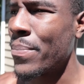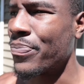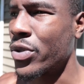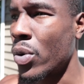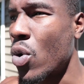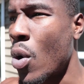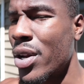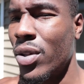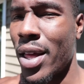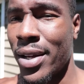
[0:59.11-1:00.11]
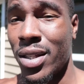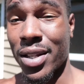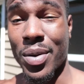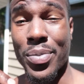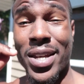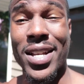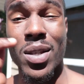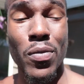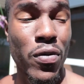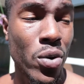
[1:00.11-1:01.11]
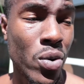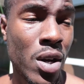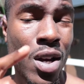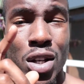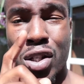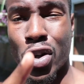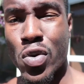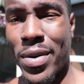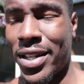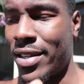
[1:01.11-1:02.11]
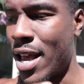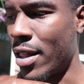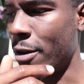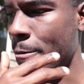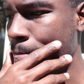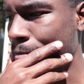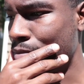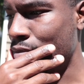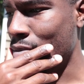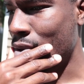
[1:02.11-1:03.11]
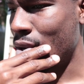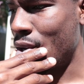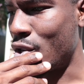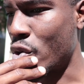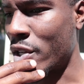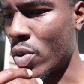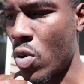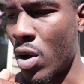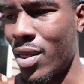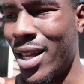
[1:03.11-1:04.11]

And so we're going to do legs. Like I said, get some food, show you my salad, drink some water,